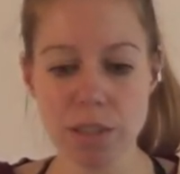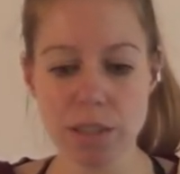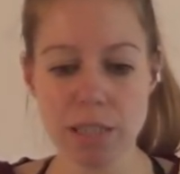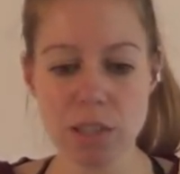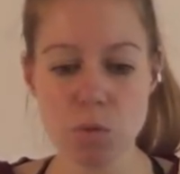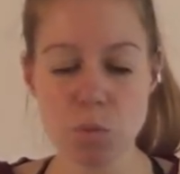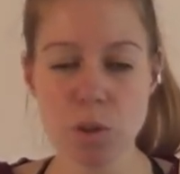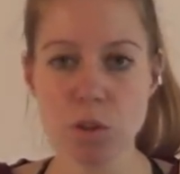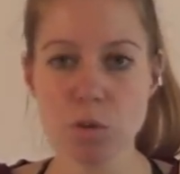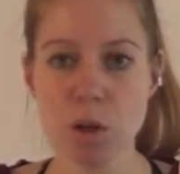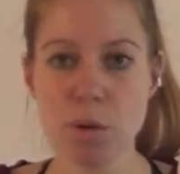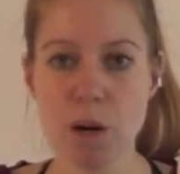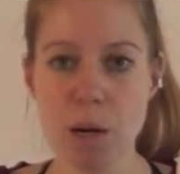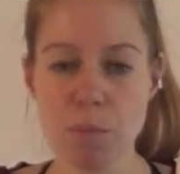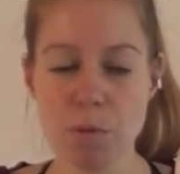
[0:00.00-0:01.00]
it will
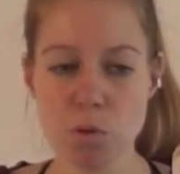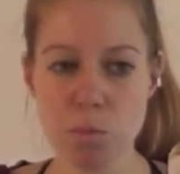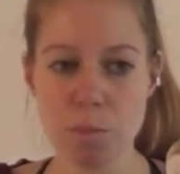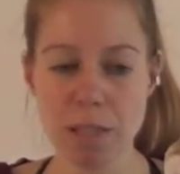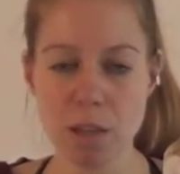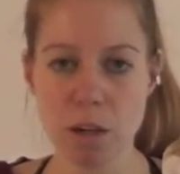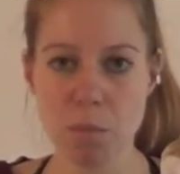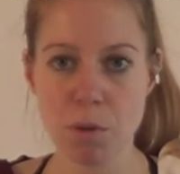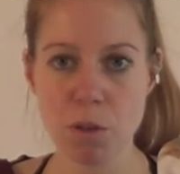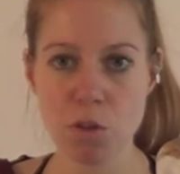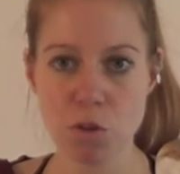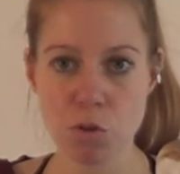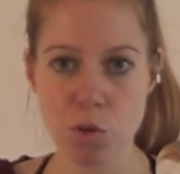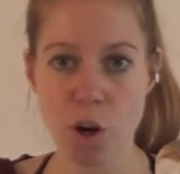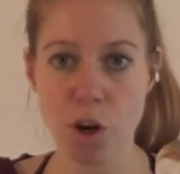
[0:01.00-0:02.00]
grow up to become a
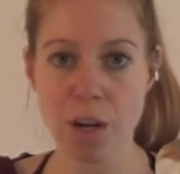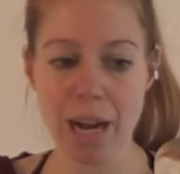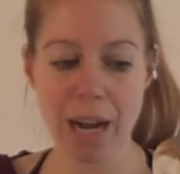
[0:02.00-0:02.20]
strong